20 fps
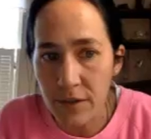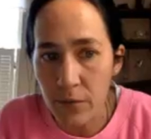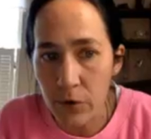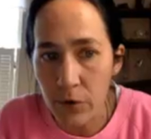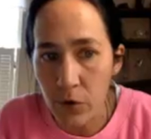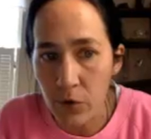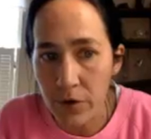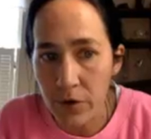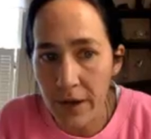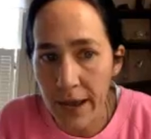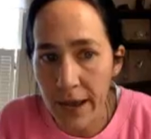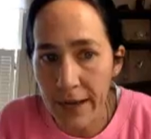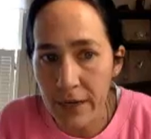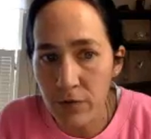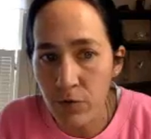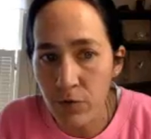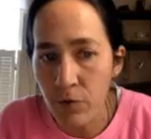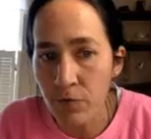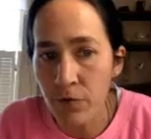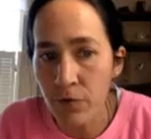So I'm going to
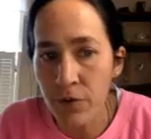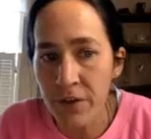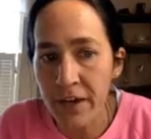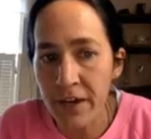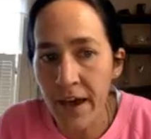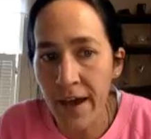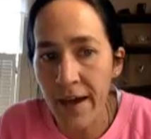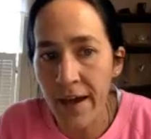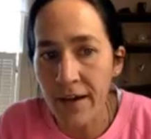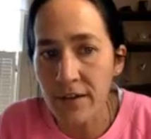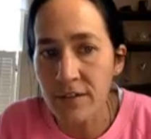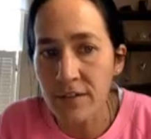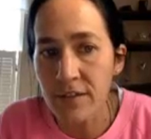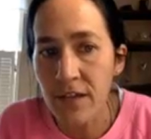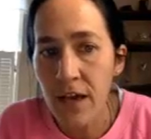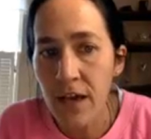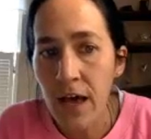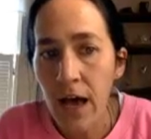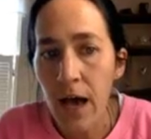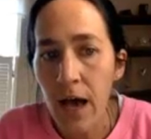go -1 for the x.
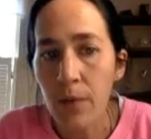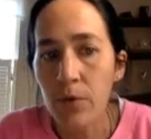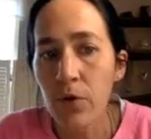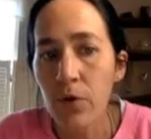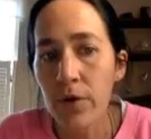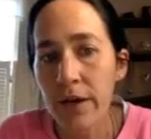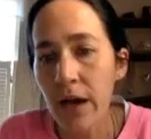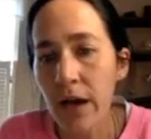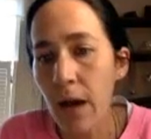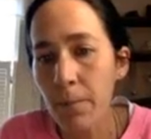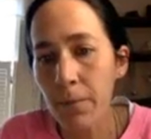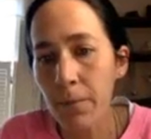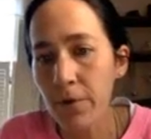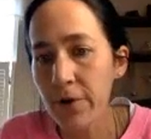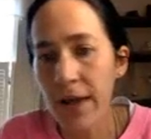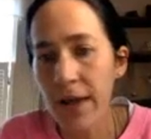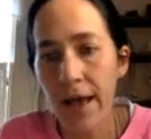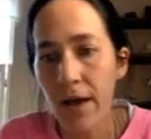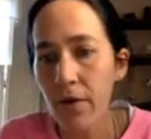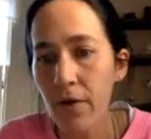I'm going up or
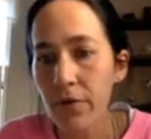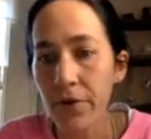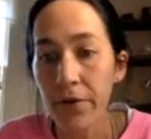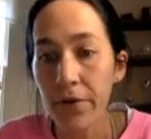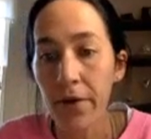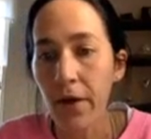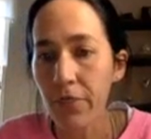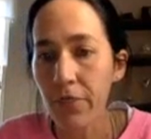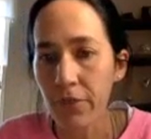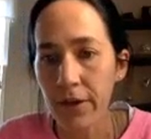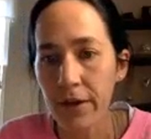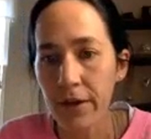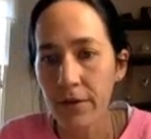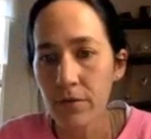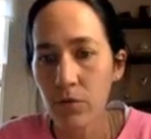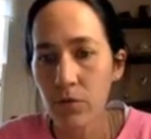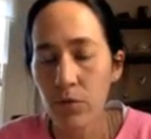down, nothing.